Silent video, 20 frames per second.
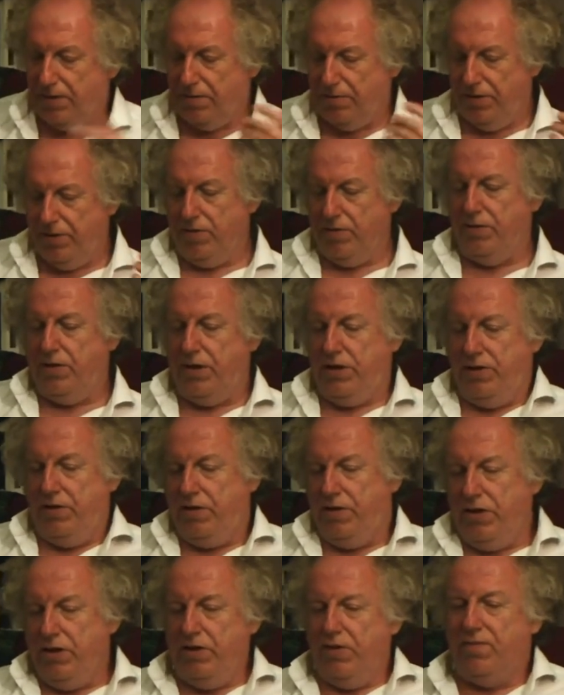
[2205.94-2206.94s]
you're, you're,
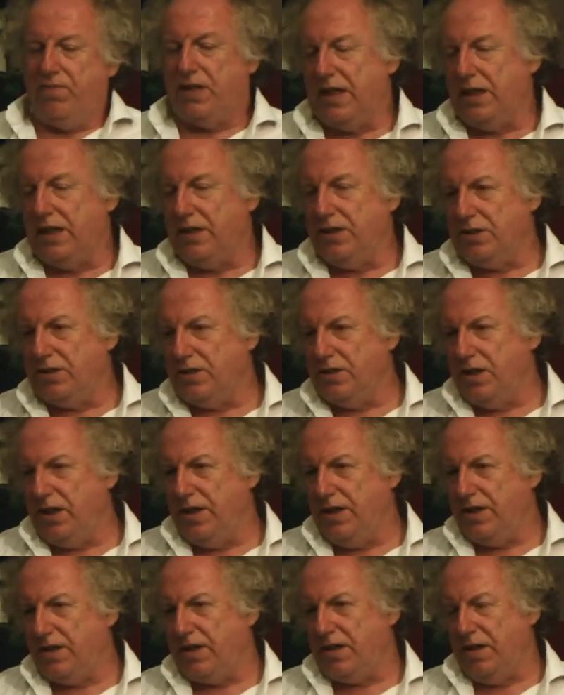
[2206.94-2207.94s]
you, you sell your,
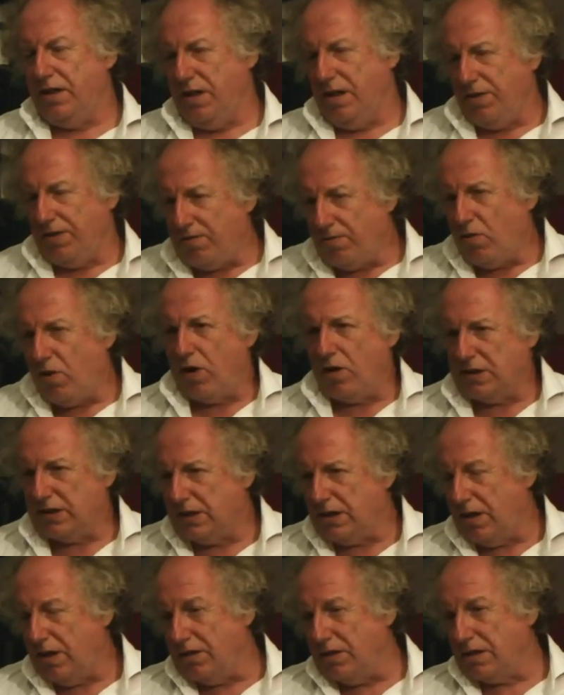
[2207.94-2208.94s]
a lot of rock
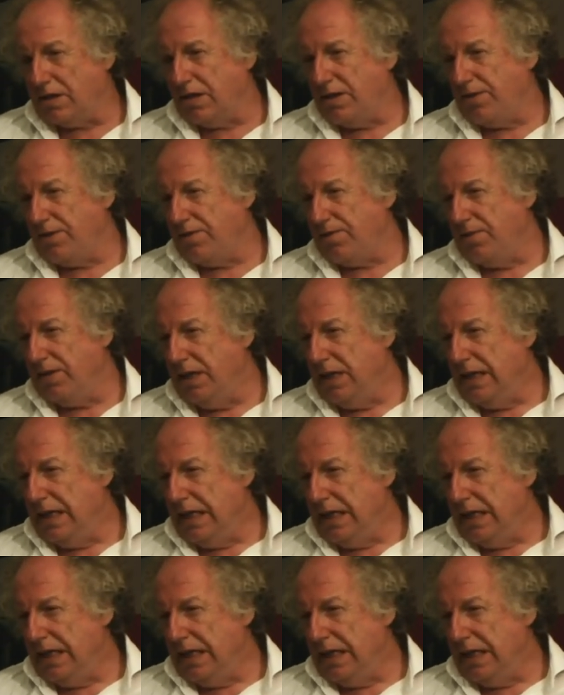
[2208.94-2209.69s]
stars, a lot of